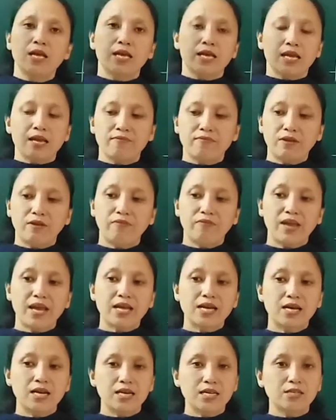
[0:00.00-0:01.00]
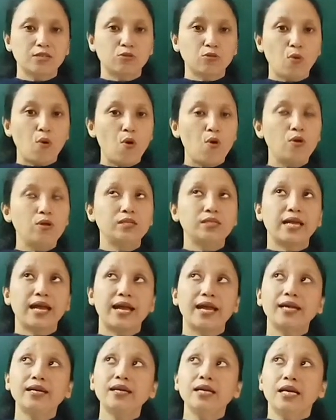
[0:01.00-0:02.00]
if the vehicle is old,
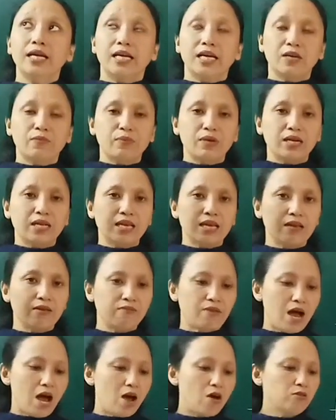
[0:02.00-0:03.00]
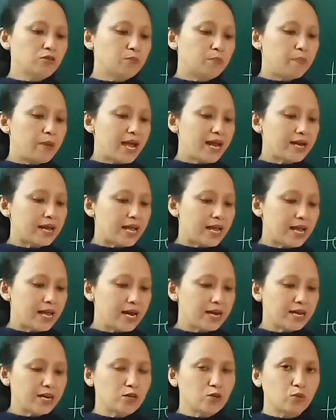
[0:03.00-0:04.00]
then it will give out bad
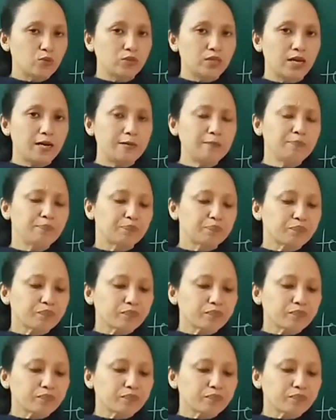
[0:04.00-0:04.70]
air into the,